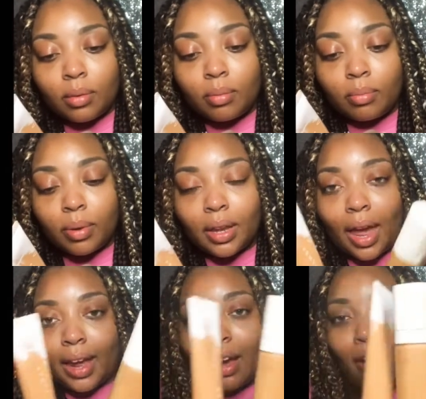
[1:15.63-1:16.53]
but
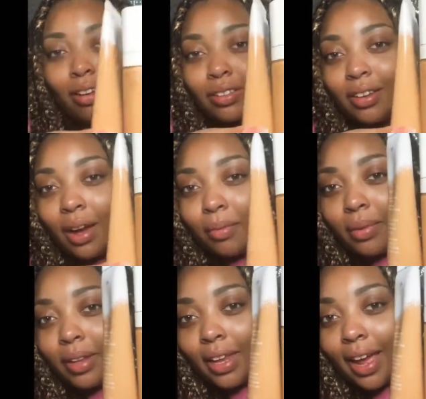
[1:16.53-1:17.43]
like also not
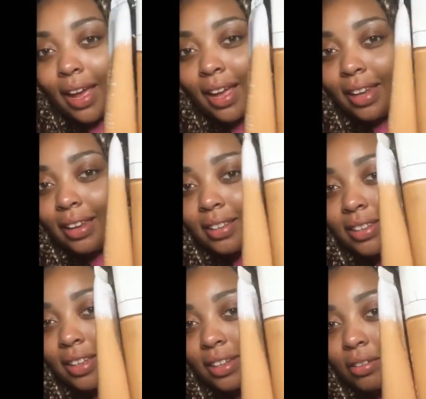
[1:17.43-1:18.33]
really. Like it looks a little